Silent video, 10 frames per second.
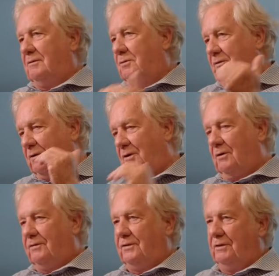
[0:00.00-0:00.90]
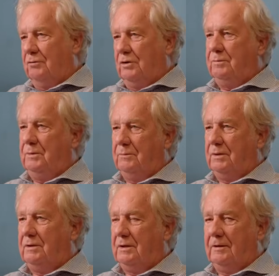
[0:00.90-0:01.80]
We've got an office in Richmond,
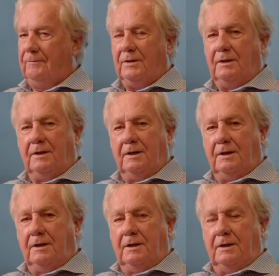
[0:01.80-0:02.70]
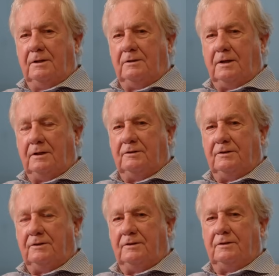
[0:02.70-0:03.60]
but it takes
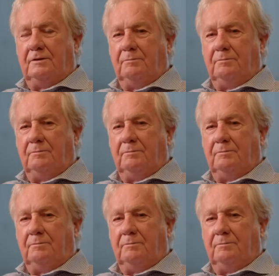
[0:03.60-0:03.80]
as